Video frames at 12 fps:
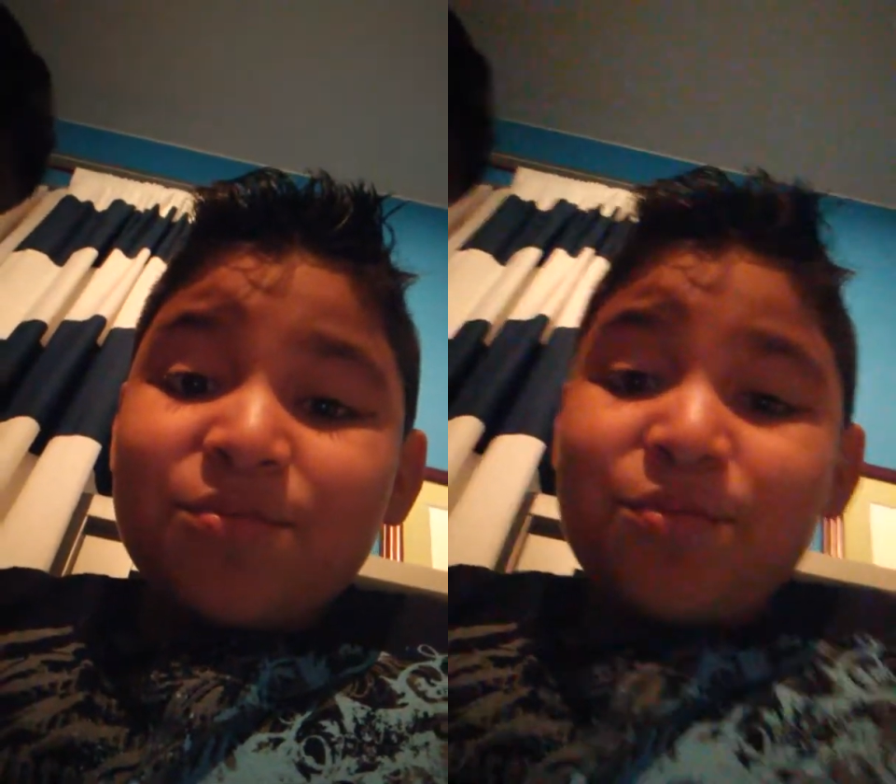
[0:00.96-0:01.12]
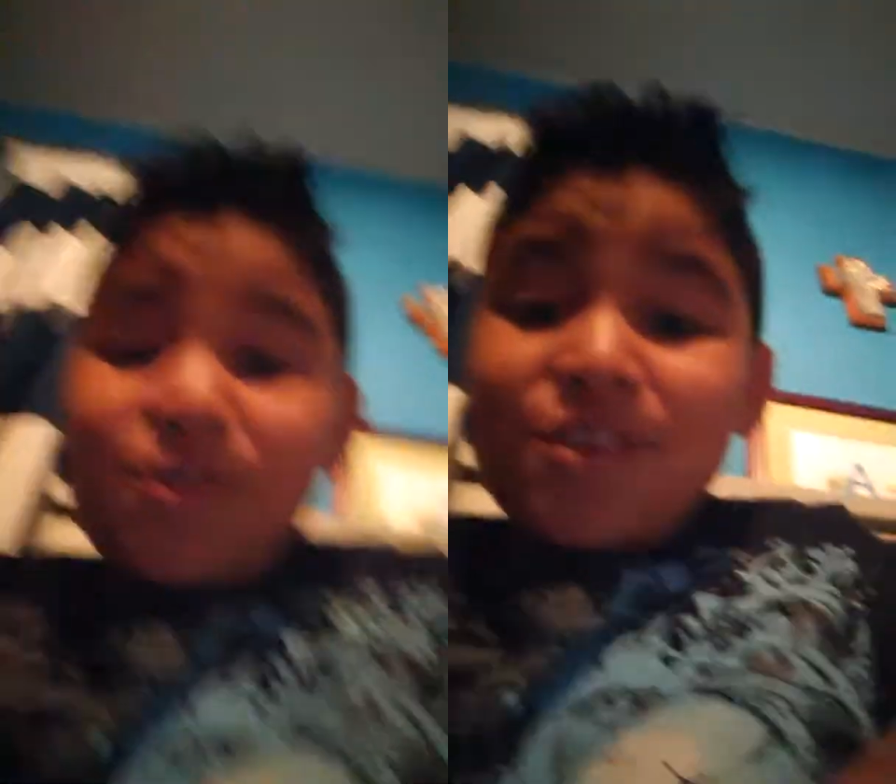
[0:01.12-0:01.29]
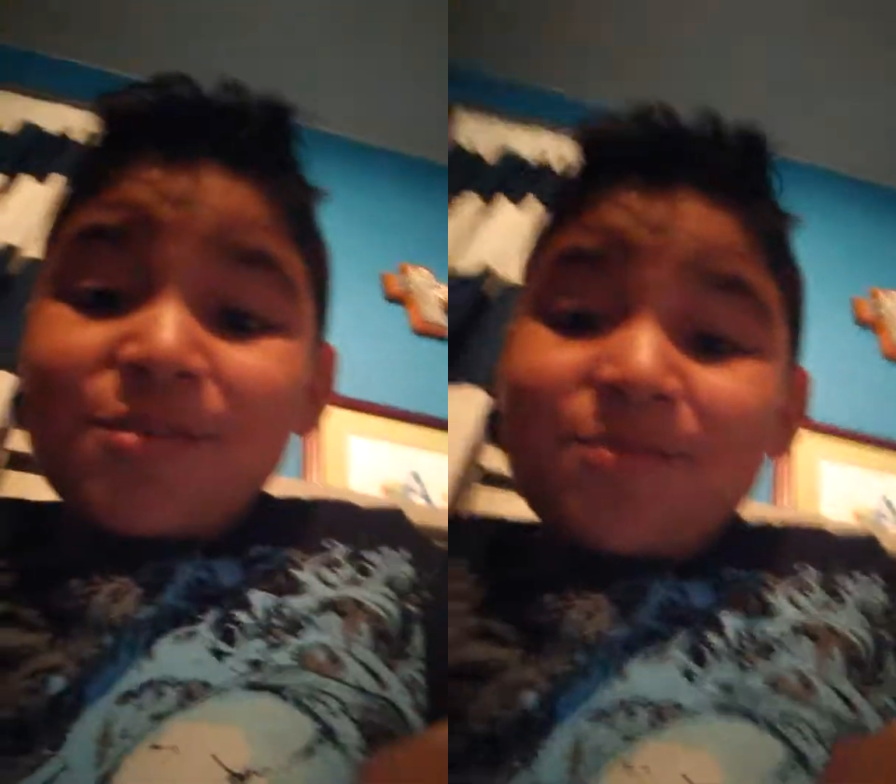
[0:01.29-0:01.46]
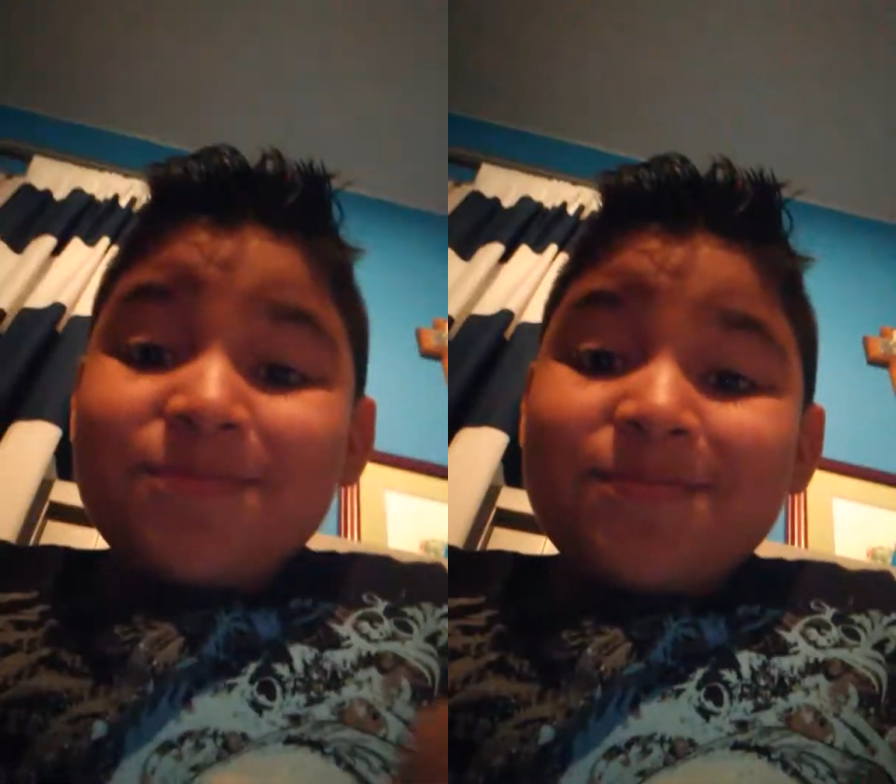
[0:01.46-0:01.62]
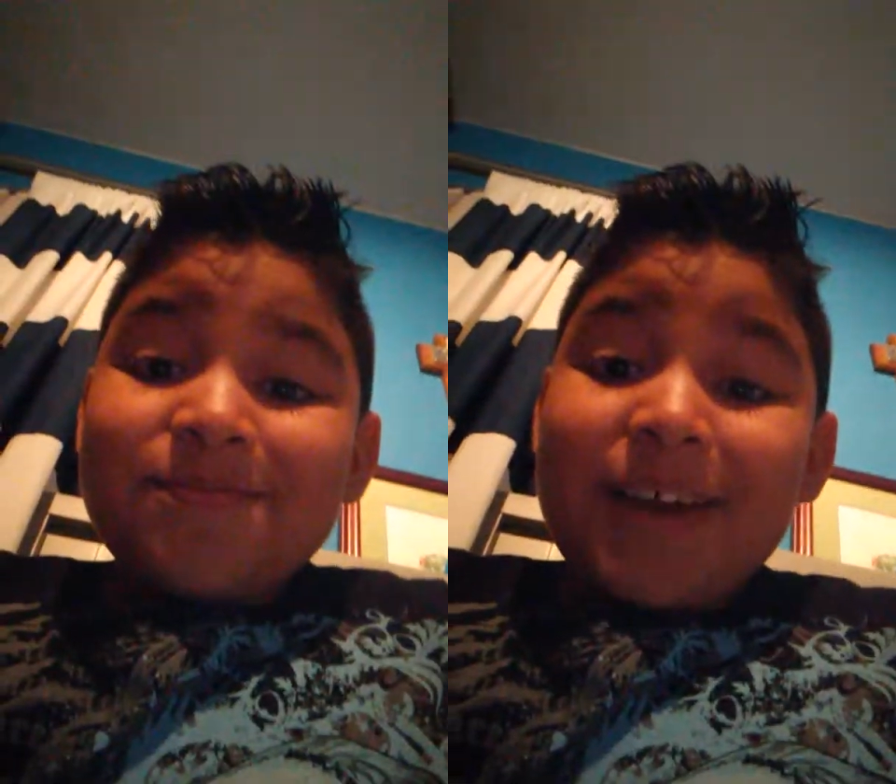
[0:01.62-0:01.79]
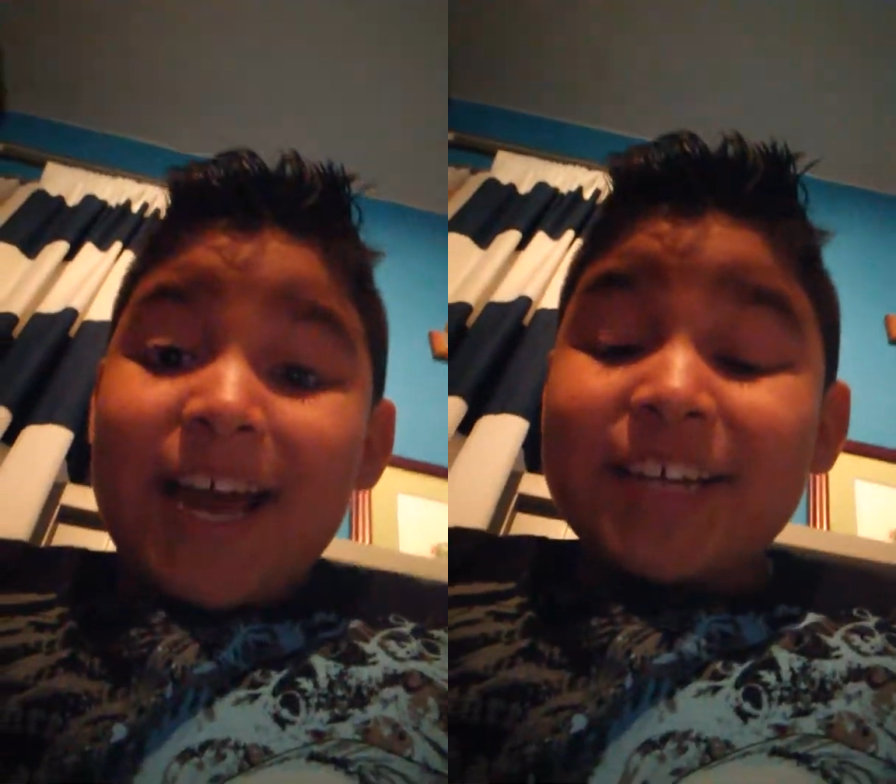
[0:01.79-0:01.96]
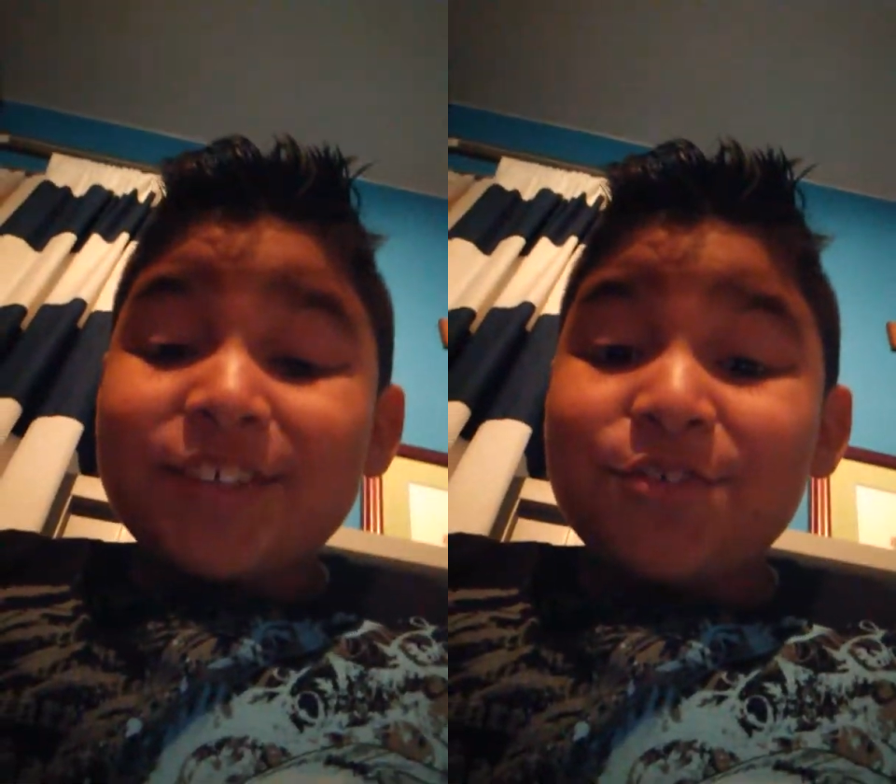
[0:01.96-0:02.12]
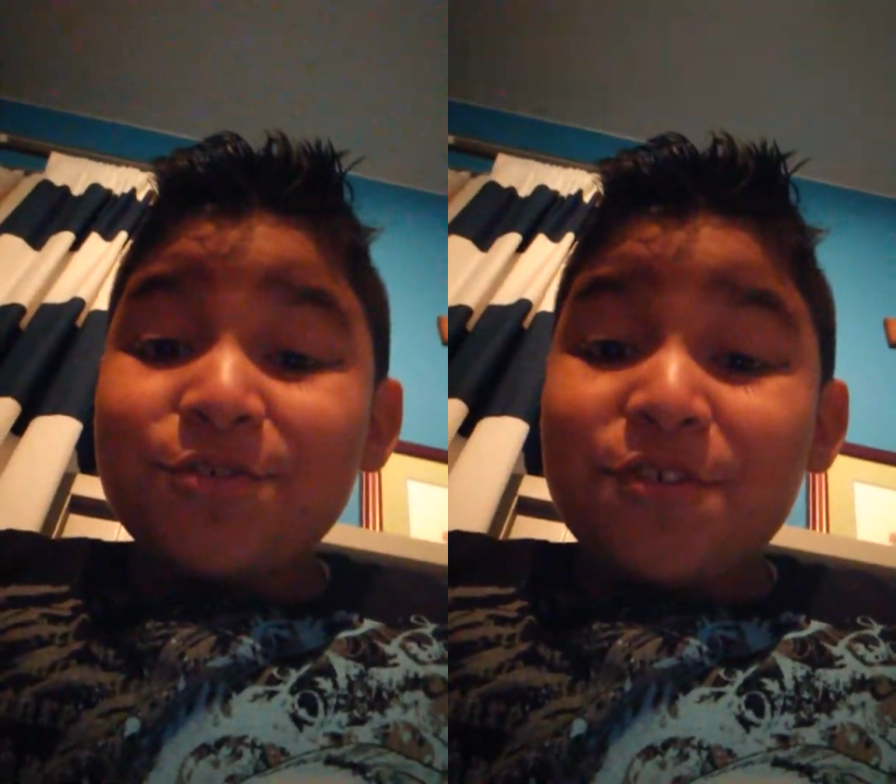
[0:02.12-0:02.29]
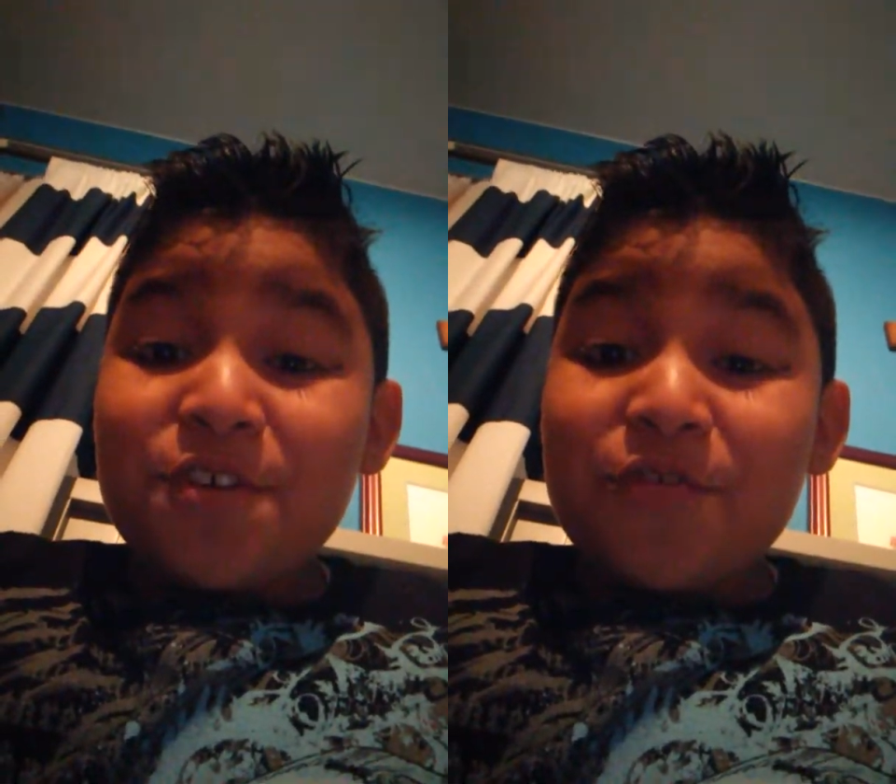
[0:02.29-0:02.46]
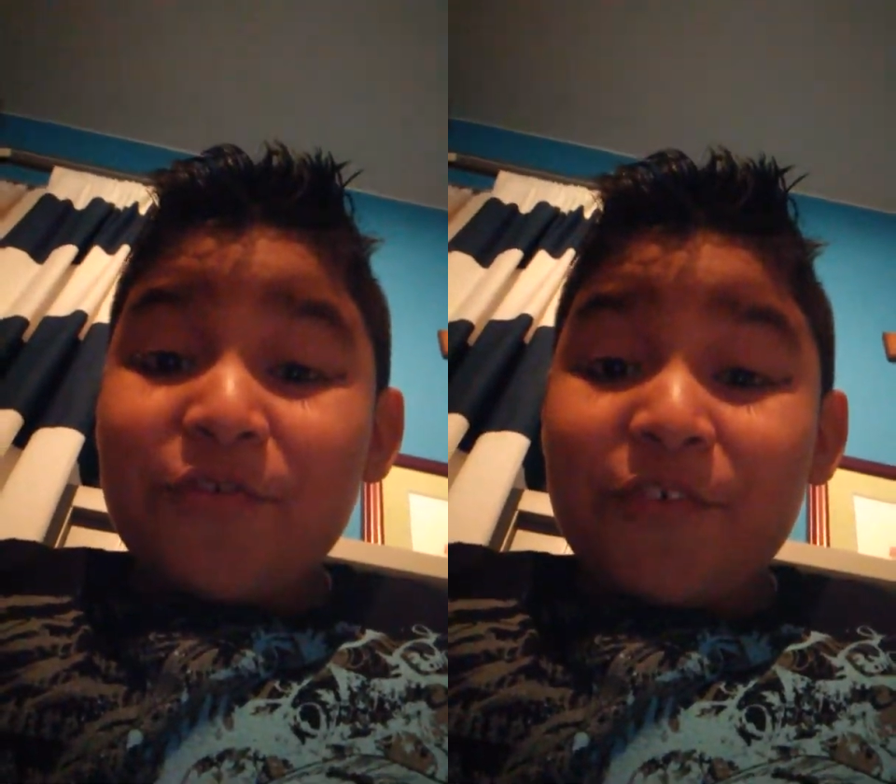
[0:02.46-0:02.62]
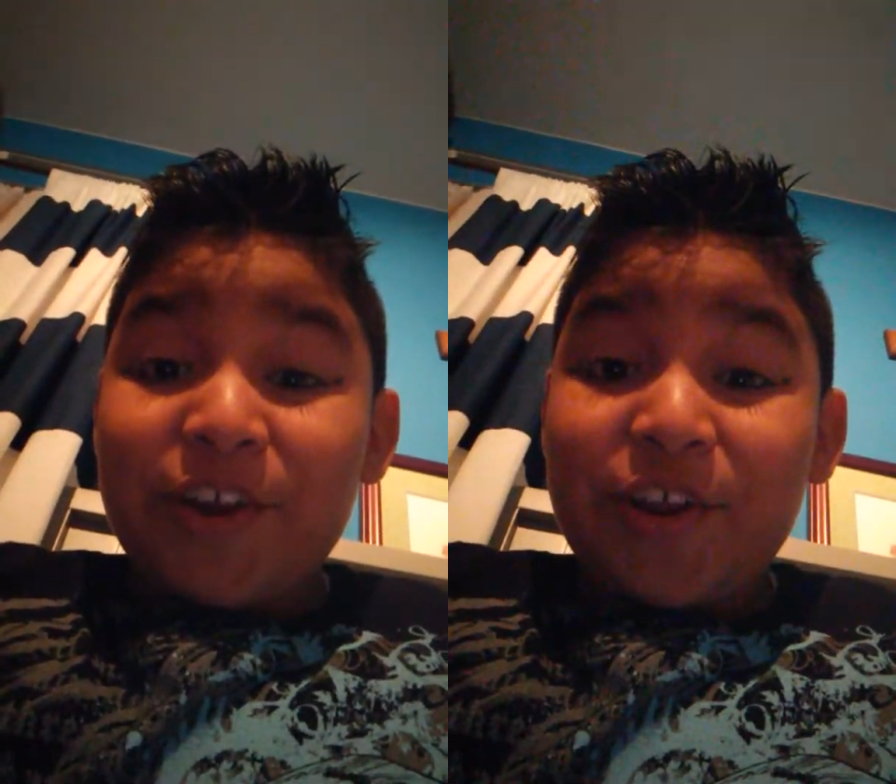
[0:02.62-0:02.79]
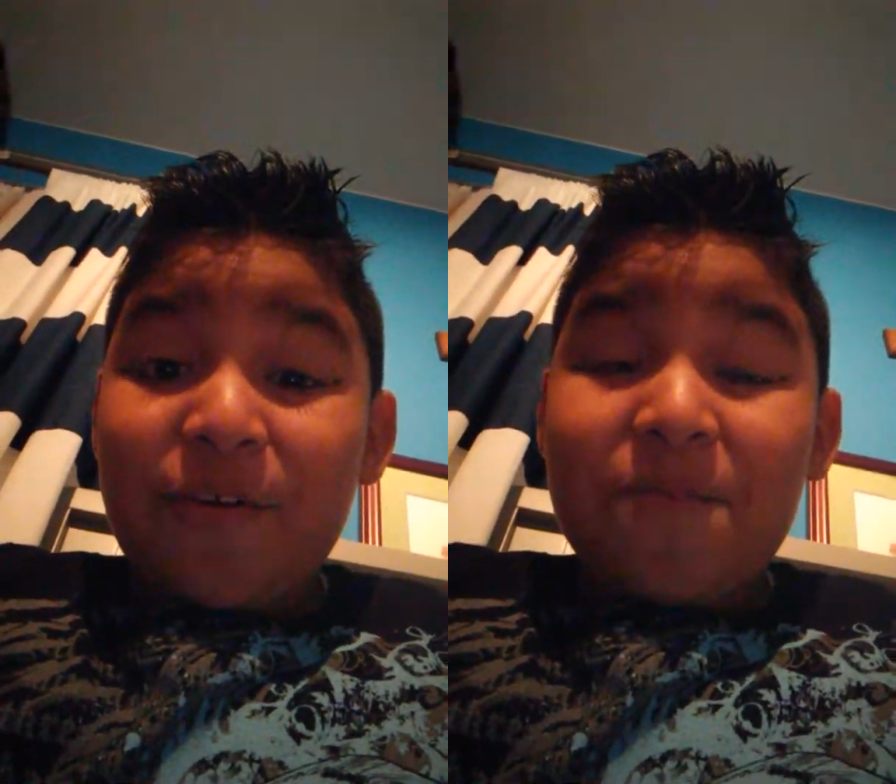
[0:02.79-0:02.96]
Welcome back to another
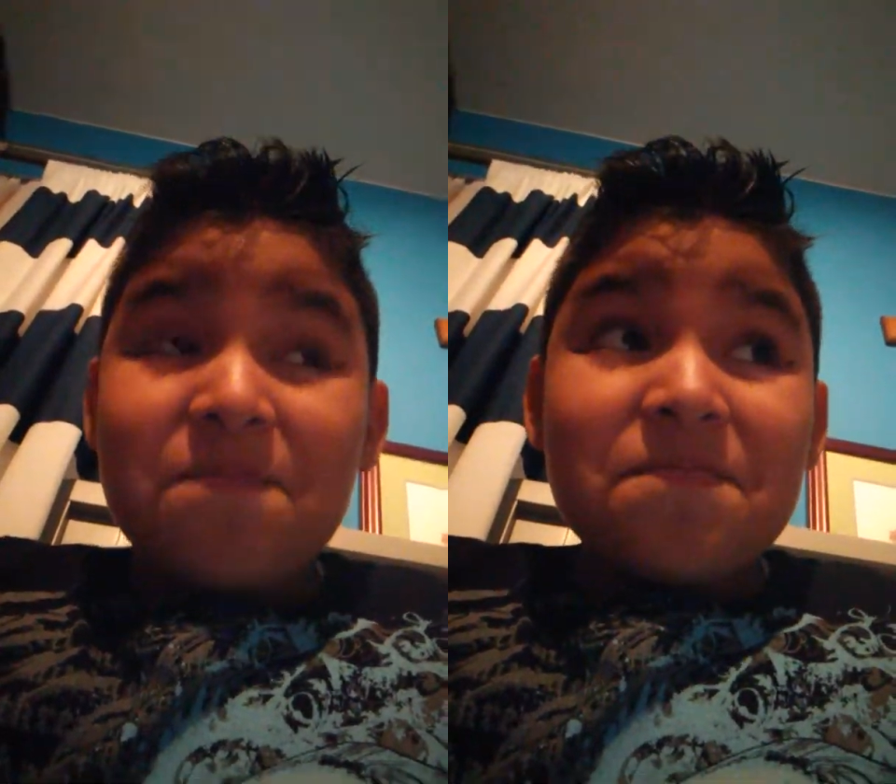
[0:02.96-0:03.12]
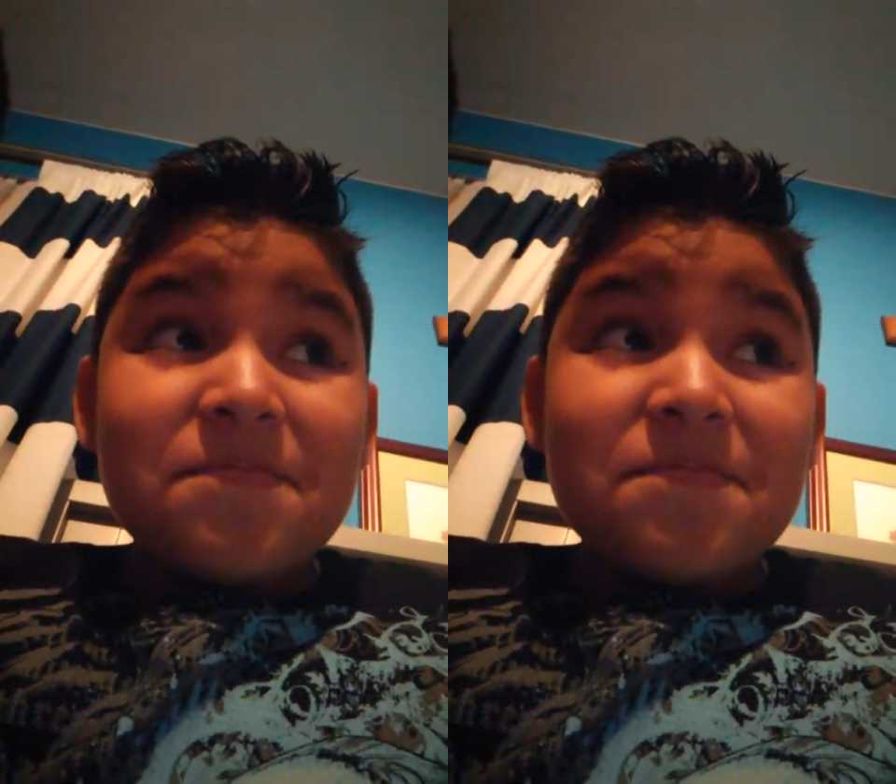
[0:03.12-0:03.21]
video.